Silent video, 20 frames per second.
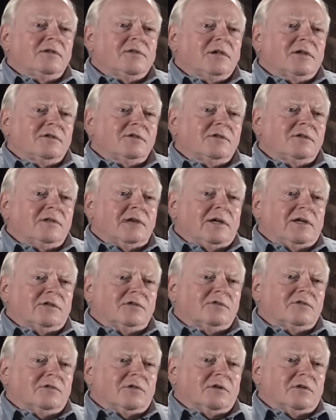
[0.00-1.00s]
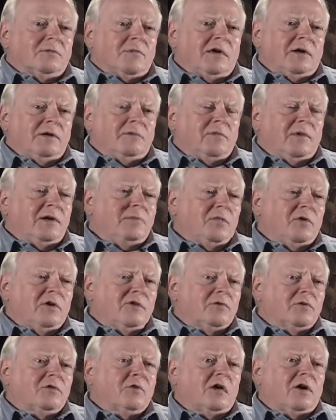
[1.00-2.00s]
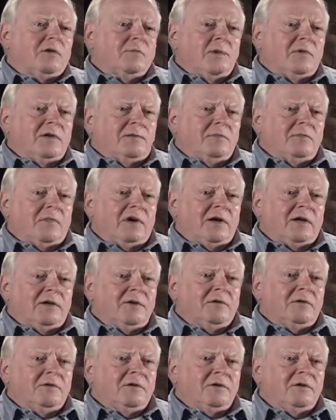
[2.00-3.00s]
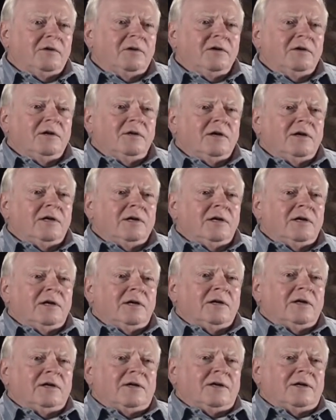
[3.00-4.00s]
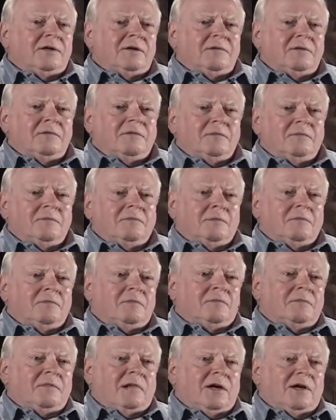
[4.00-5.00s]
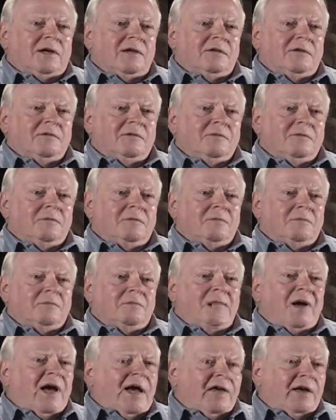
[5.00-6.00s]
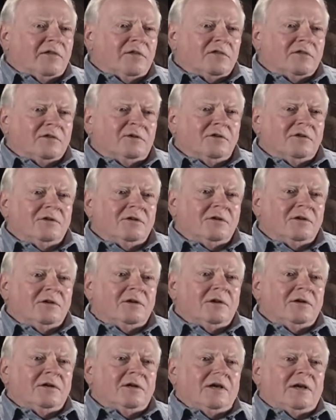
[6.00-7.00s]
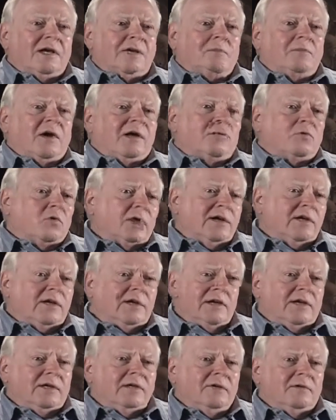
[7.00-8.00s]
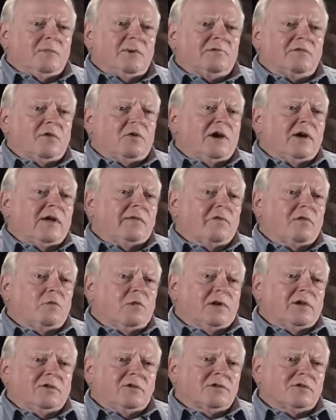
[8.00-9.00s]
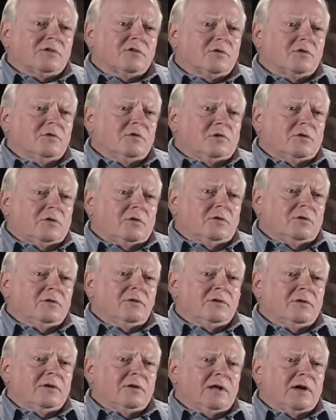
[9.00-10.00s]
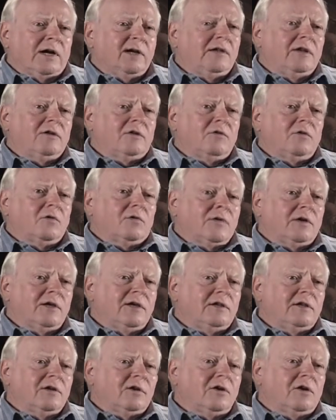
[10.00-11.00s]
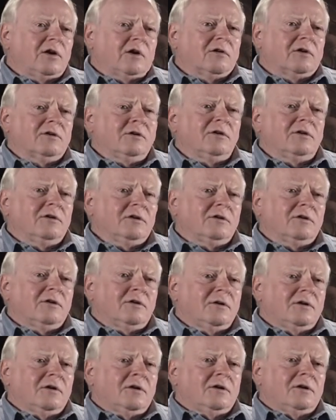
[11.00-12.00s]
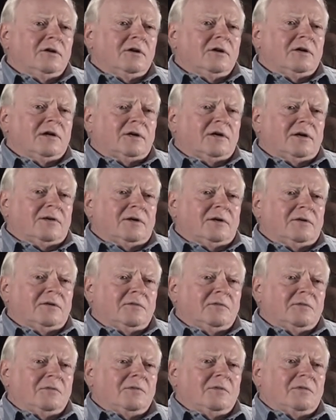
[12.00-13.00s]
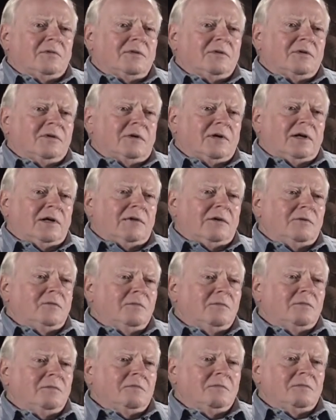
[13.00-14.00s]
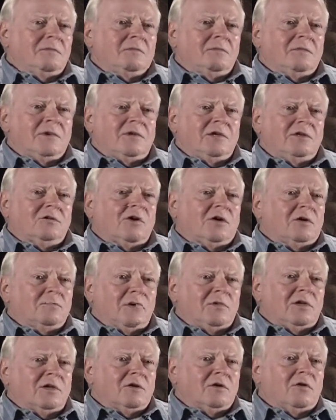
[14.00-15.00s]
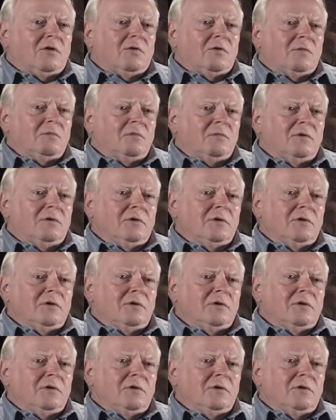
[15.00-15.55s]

things of that sort. My, my brother taught me my, uh, my math and my reading before I ever went to school. I didn't go to kindergarten. Uh, I, he taught me at home.